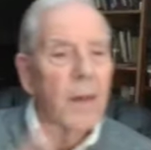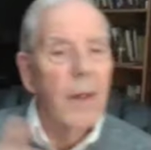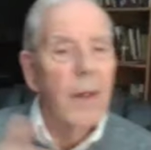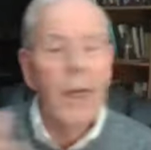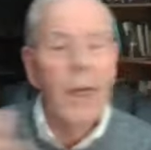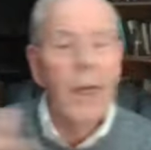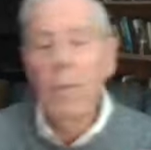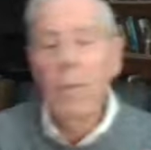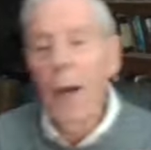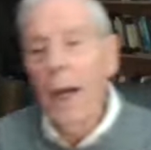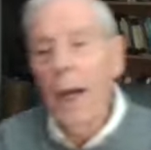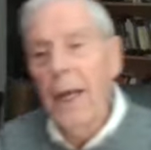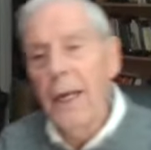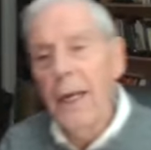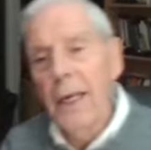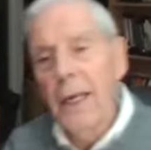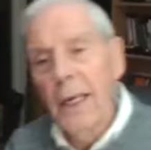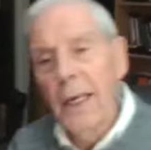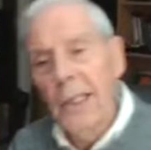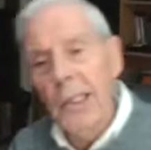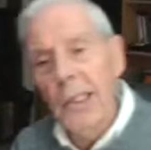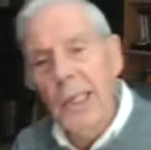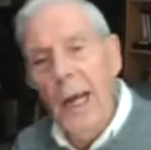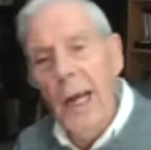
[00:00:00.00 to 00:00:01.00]
that he
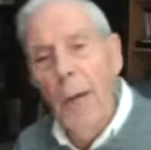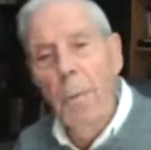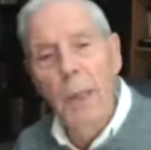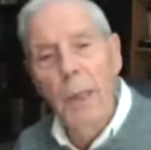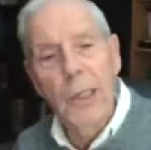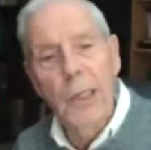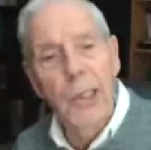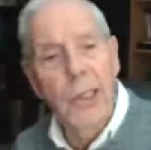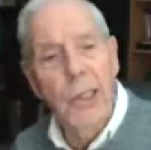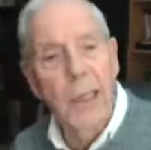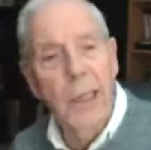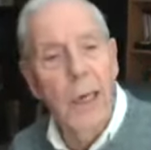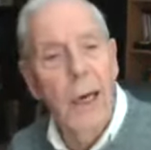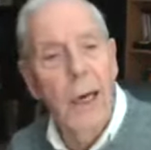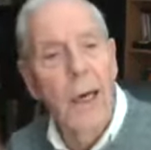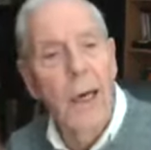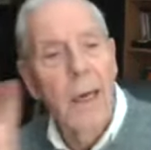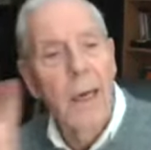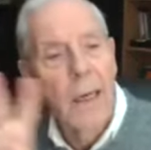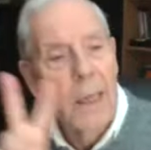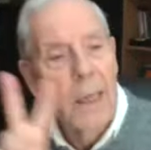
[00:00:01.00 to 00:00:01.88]
might establish the